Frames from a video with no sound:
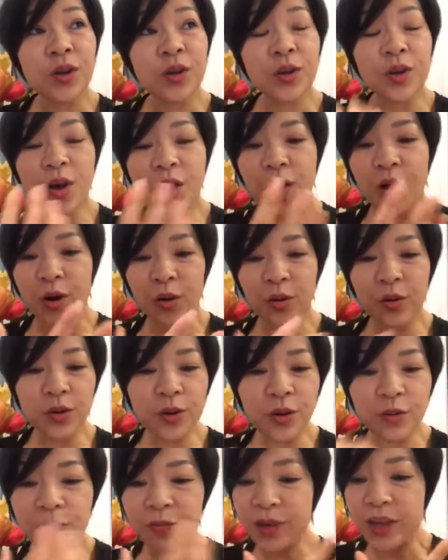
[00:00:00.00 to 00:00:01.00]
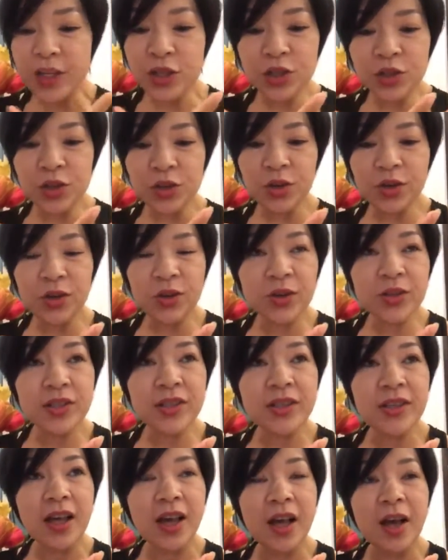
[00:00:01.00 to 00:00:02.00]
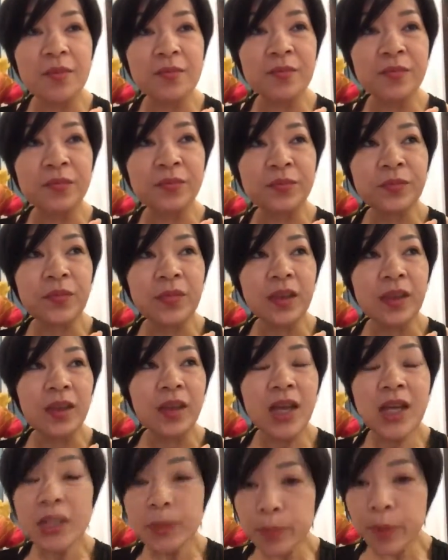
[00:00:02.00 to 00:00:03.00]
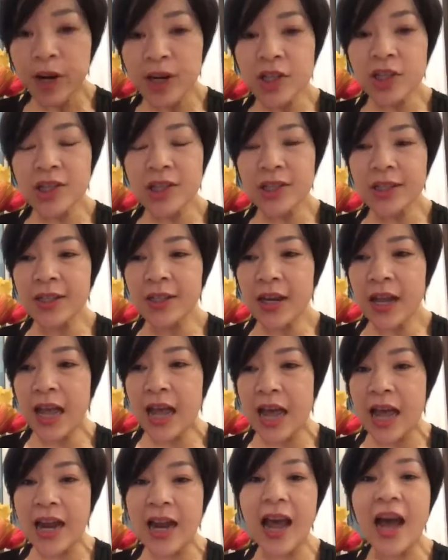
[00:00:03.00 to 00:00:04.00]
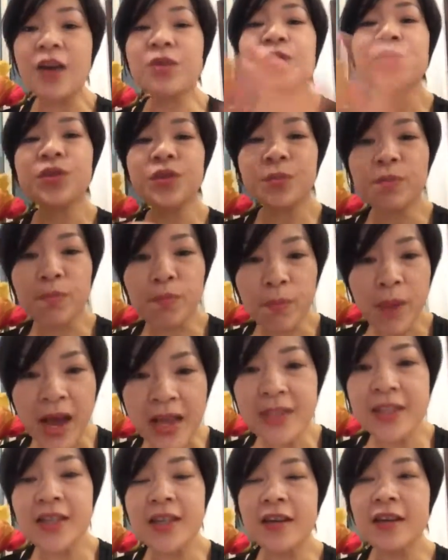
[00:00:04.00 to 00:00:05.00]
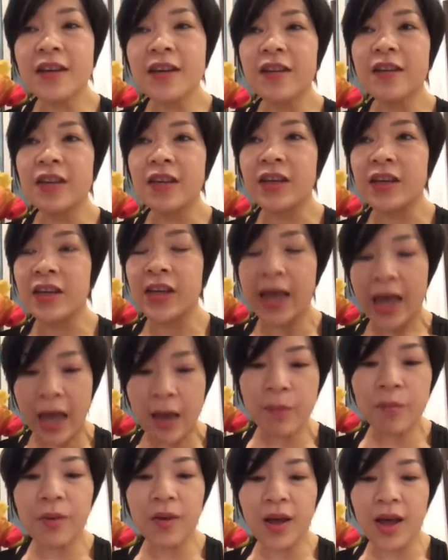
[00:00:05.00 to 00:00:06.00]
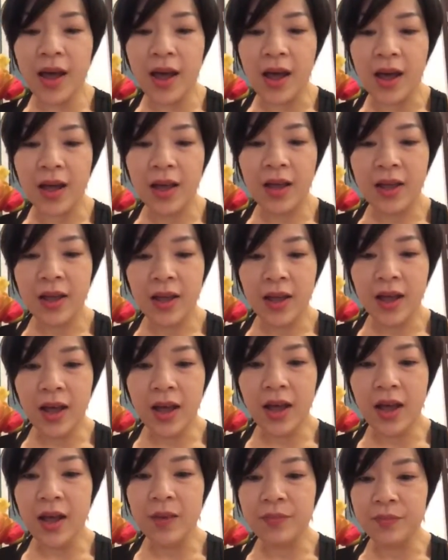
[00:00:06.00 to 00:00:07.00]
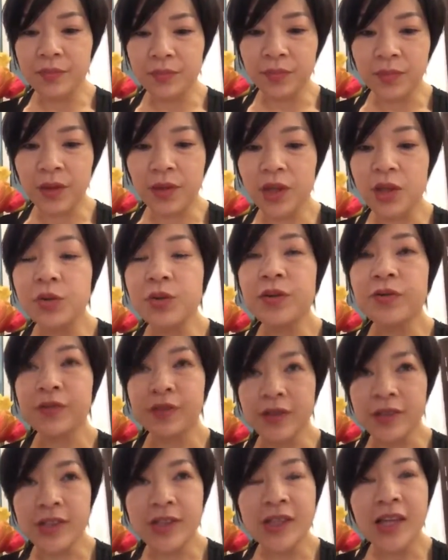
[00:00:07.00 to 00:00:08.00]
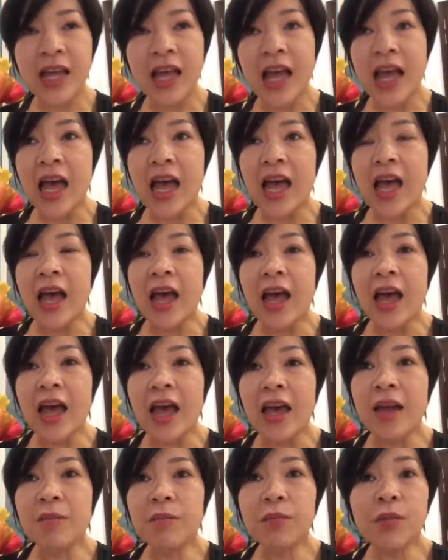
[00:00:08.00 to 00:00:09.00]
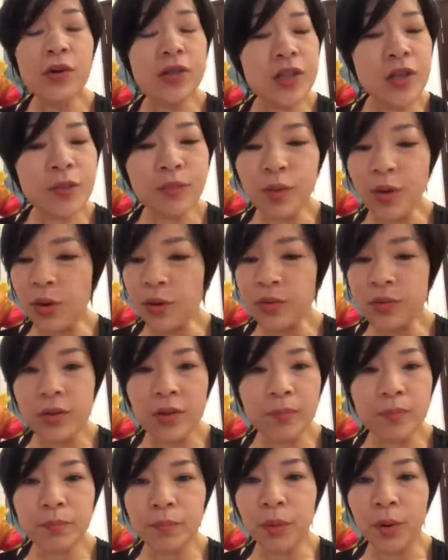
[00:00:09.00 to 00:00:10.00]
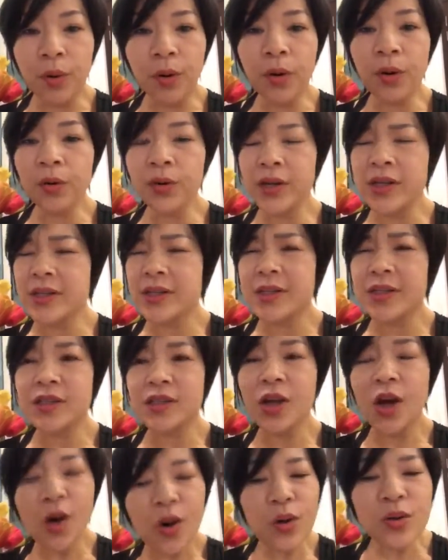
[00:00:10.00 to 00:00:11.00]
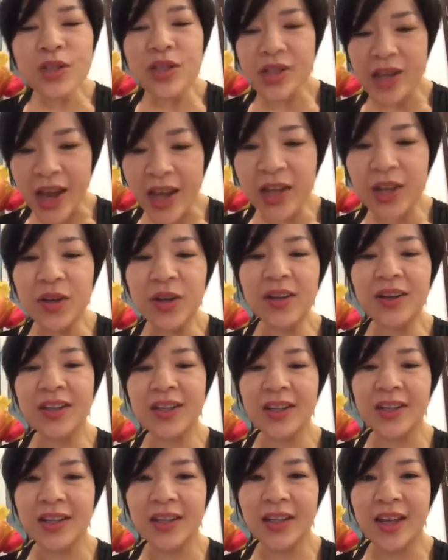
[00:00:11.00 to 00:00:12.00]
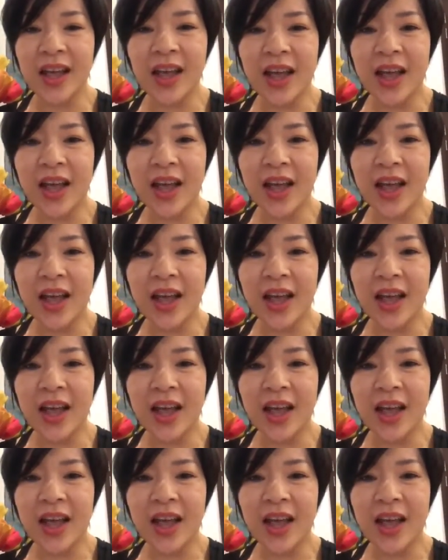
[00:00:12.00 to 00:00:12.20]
your on your facial um, expression and how to master the camera um, universe. And most of all, Paul is so genuinely